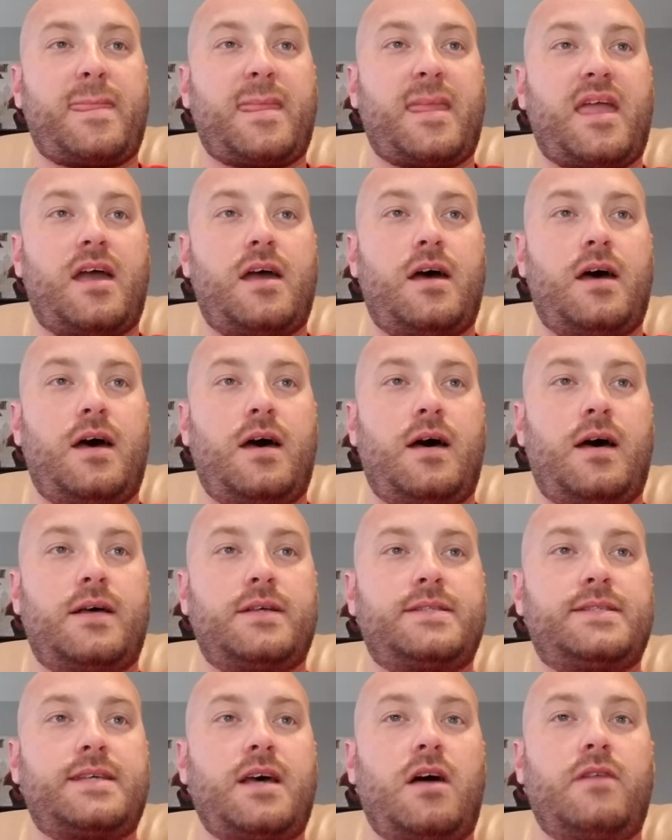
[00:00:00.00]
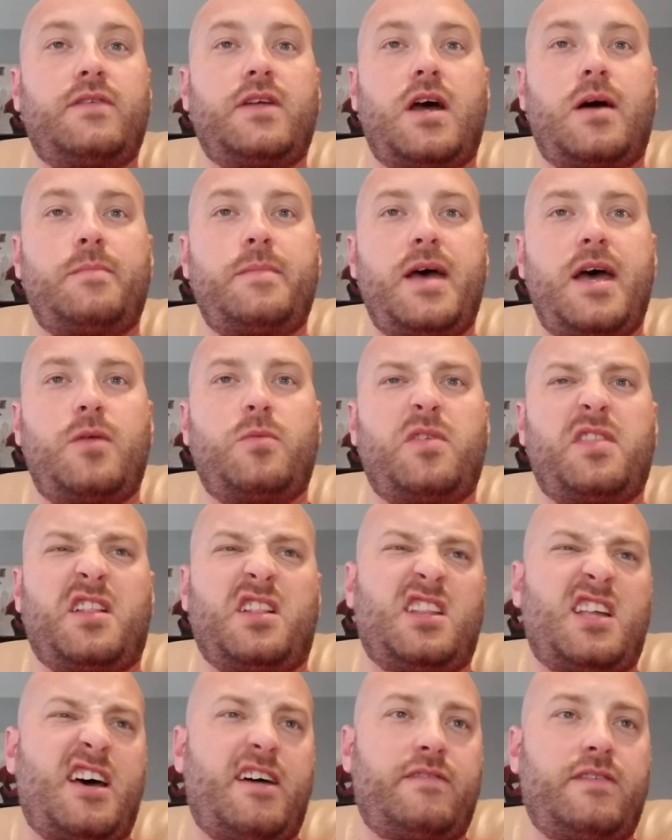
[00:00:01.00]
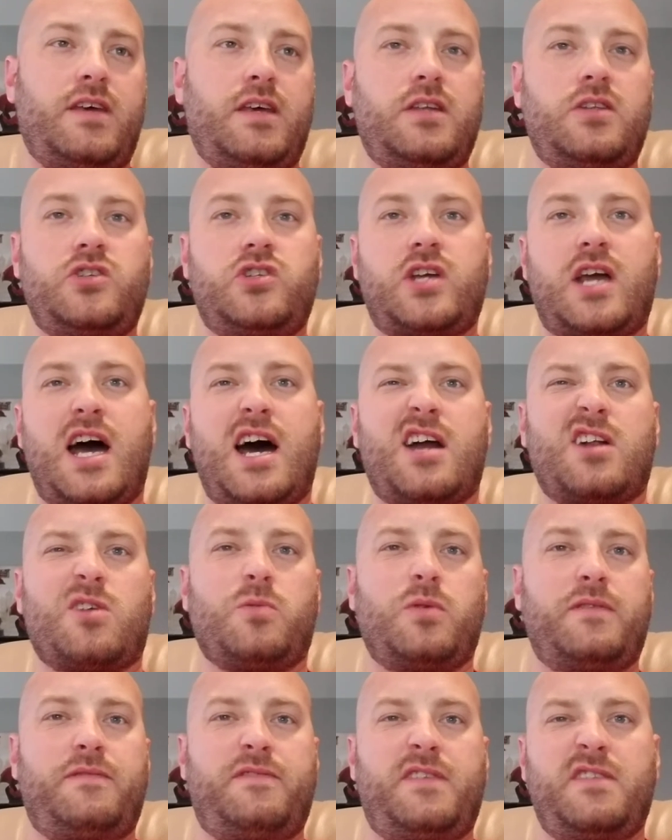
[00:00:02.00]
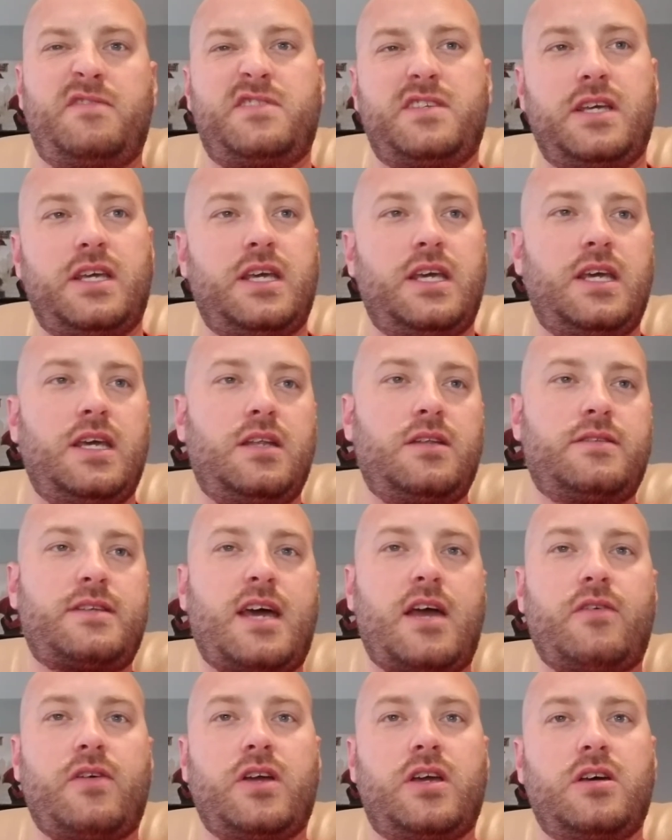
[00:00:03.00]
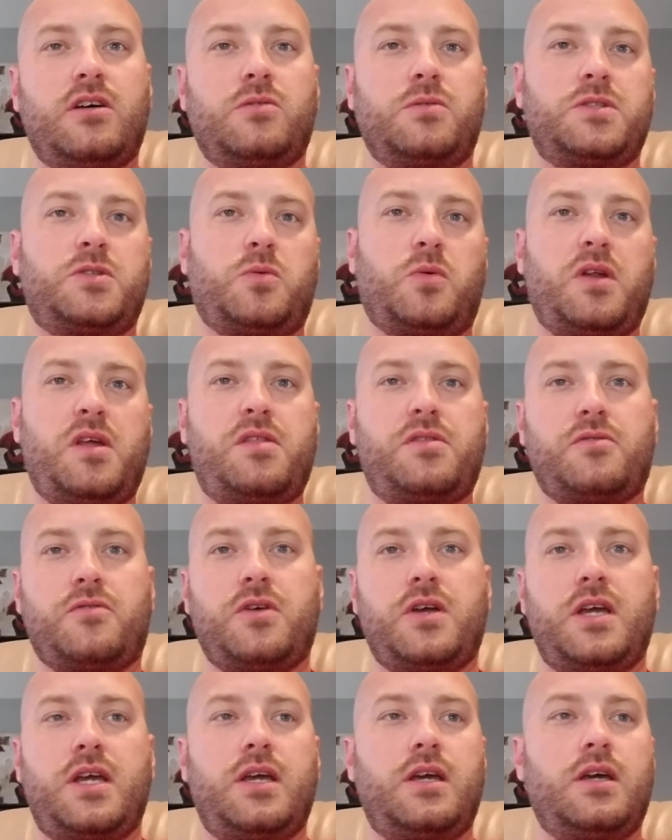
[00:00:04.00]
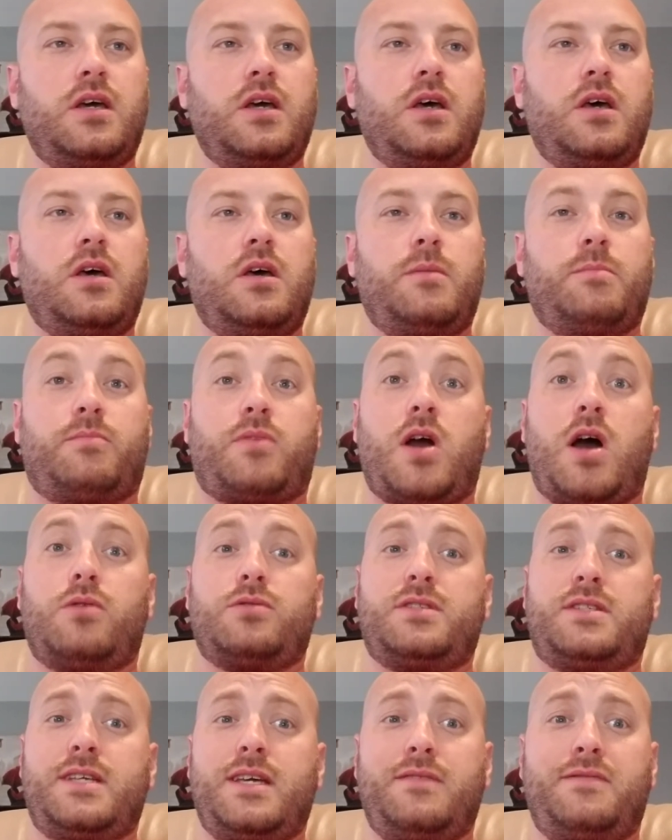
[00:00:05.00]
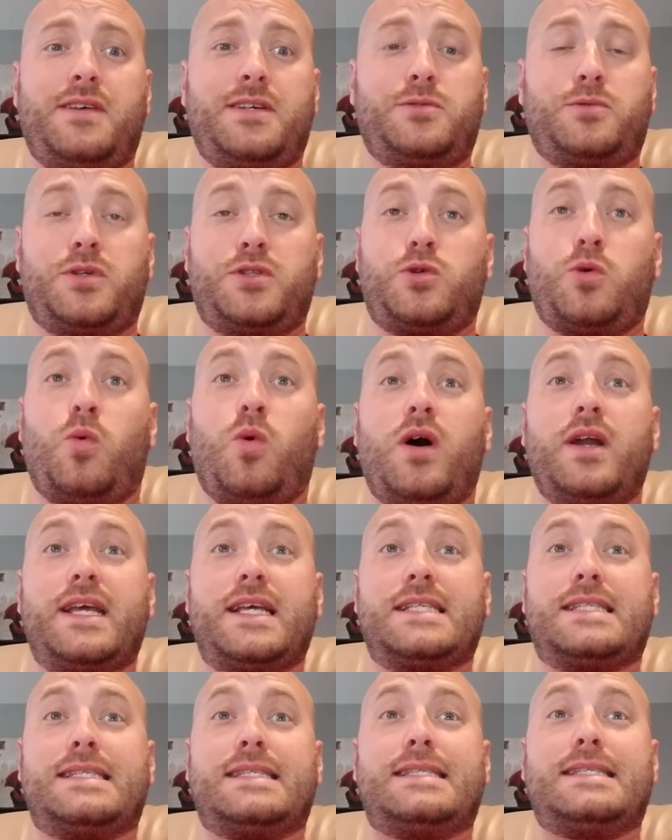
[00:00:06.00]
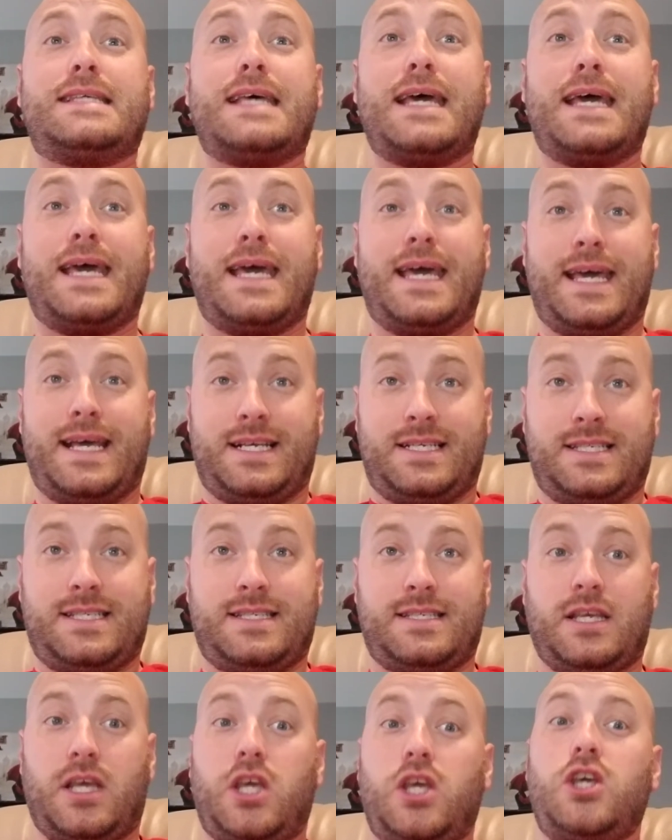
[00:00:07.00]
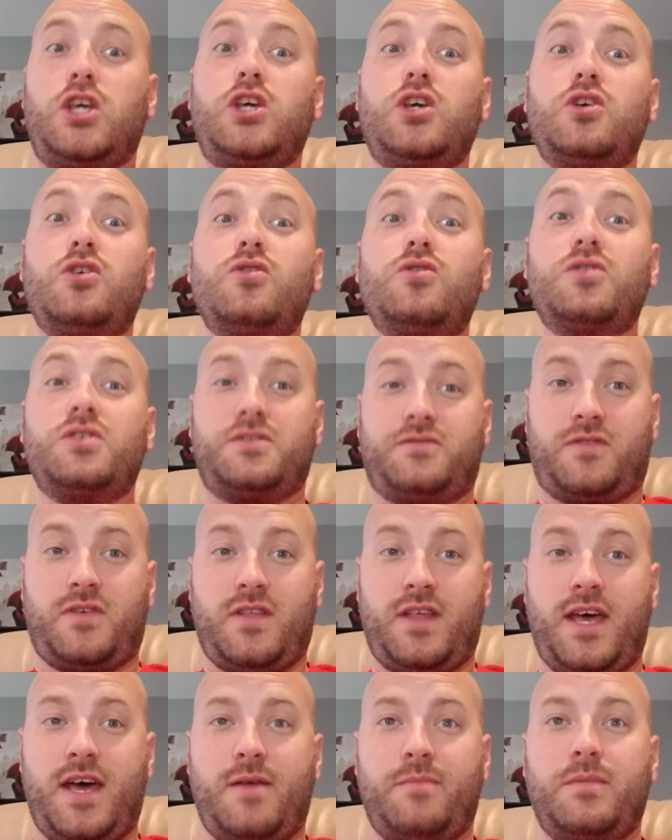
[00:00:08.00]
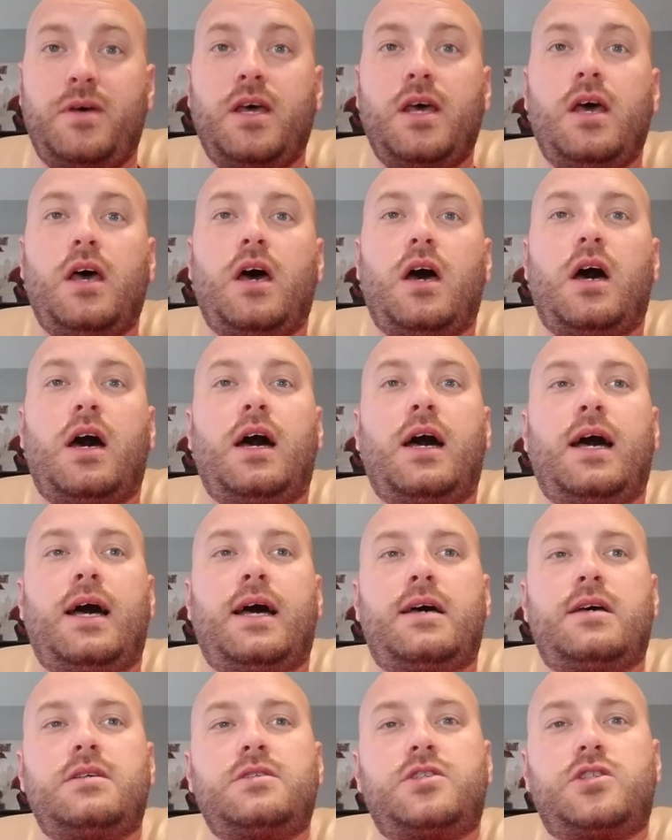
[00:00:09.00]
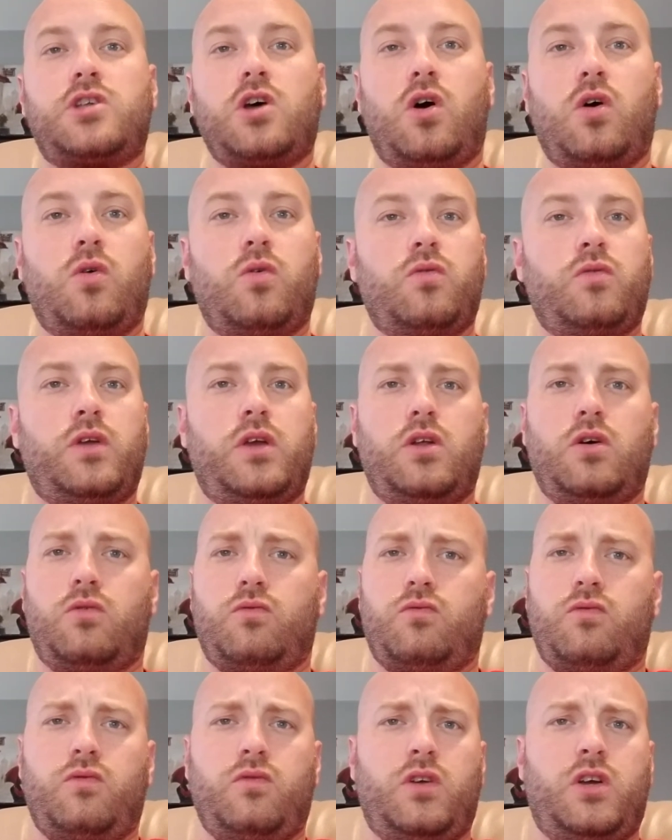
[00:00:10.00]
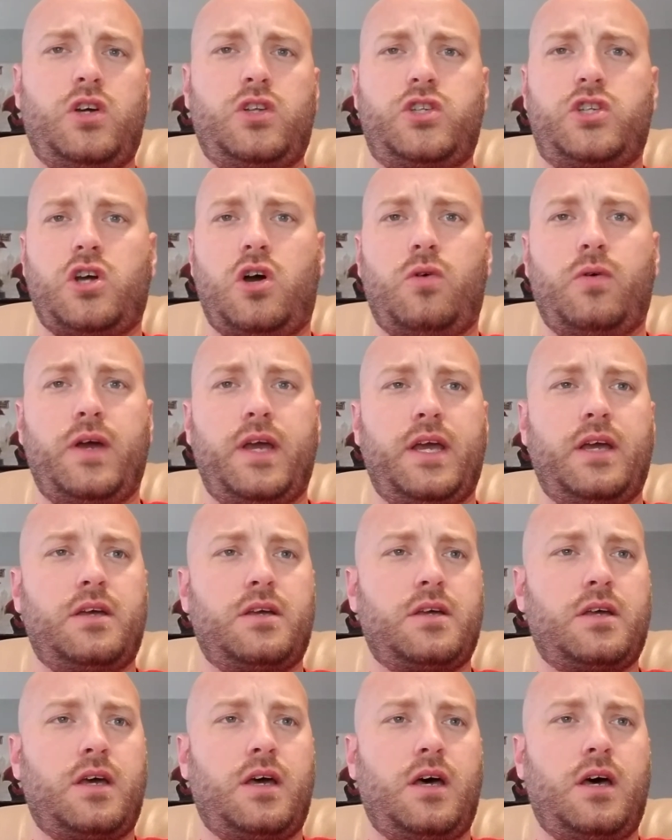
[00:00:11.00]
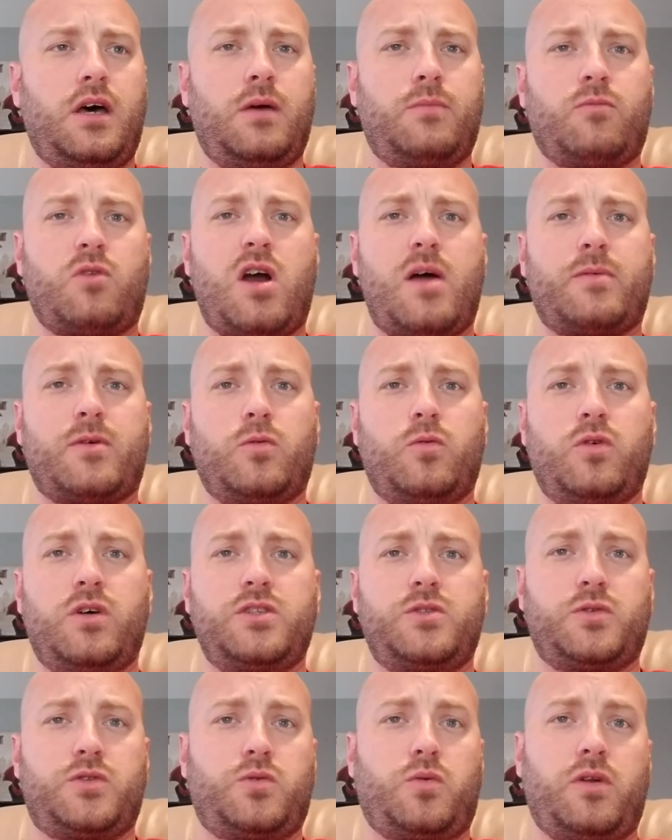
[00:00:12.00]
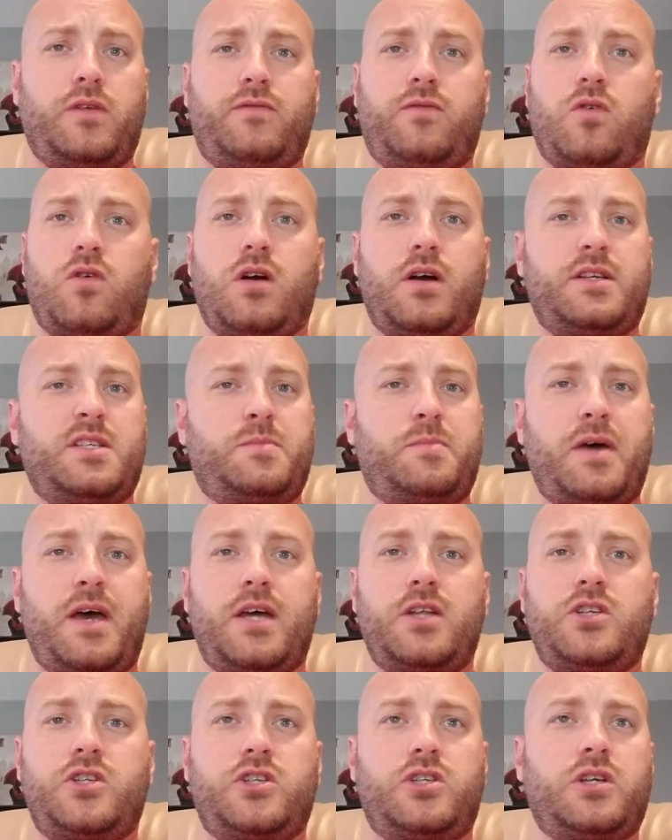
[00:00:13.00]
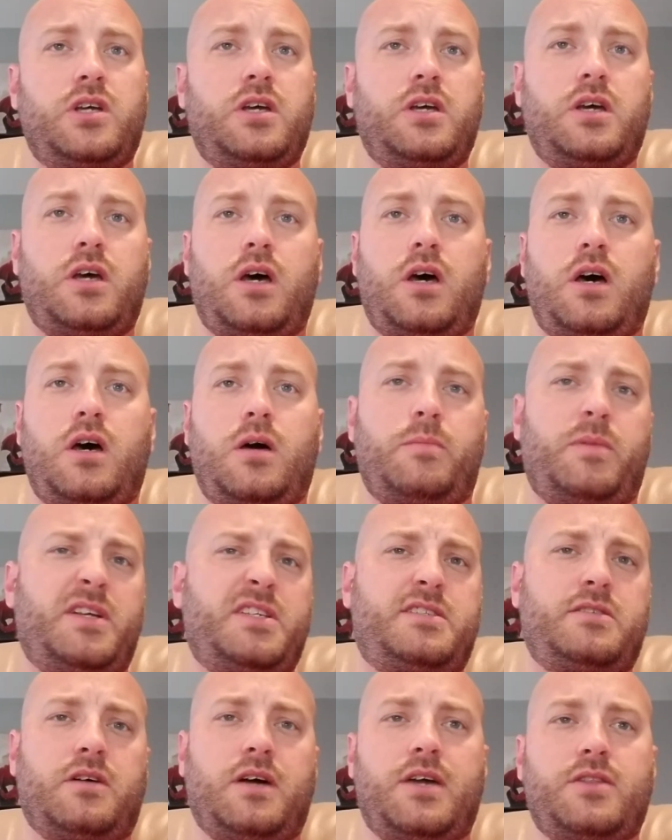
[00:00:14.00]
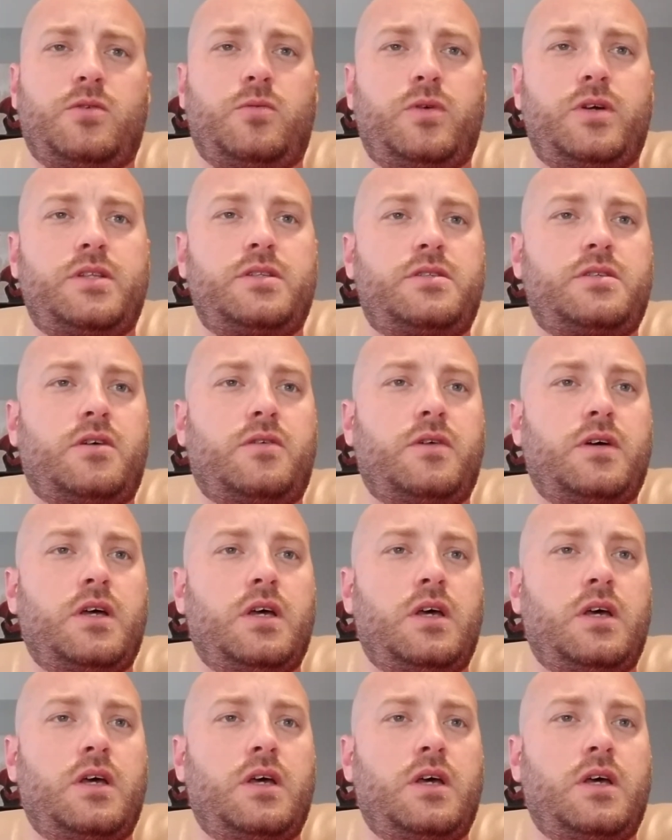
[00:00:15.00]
Selvin Ahmed with 11, Connor with 15, Tyreek Hill with 23, Browns defense with 26, huge for them. So, good showing. Robert Woods with 24 on his bench, but he still got the win. So,